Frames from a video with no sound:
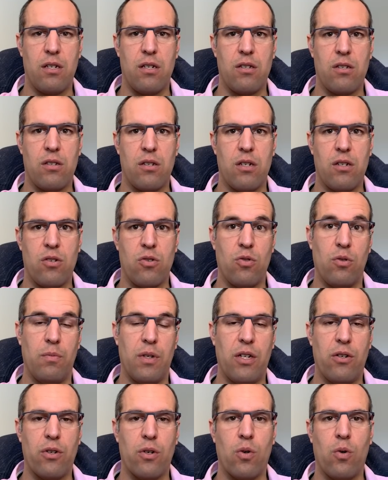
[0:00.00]
is
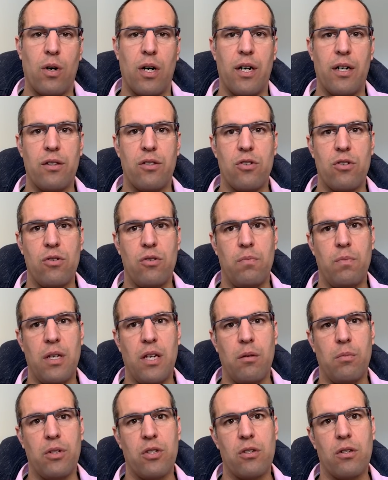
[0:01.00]
normally required to be
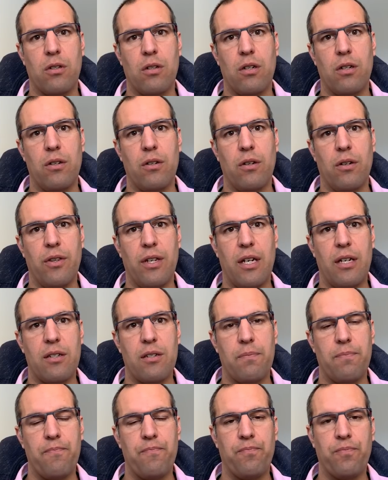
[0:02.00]
able to conclude on that.